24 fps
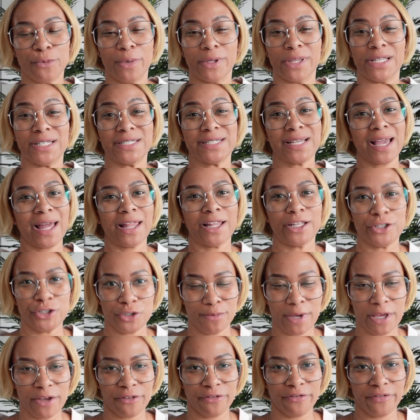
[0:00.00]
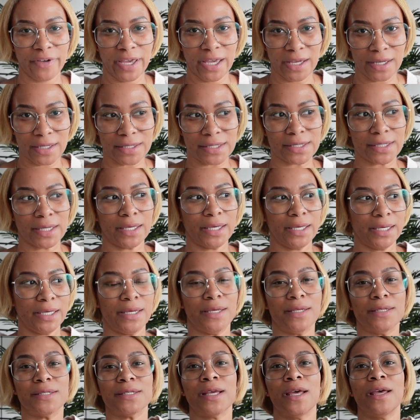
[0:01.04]
but the challenge you may face
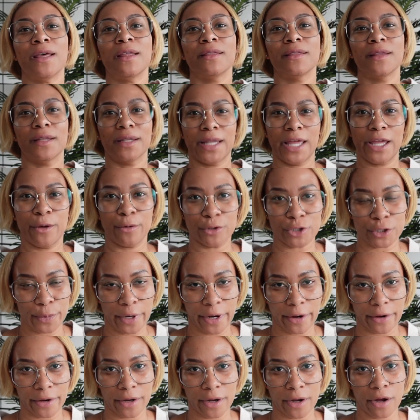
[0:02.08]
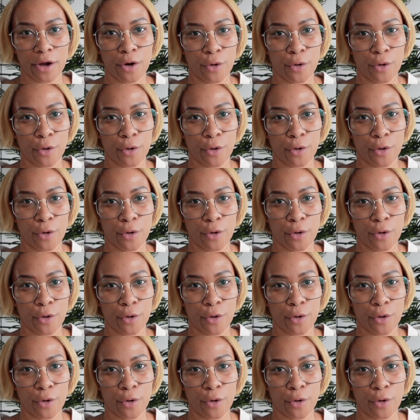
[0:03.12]
is the language barrier.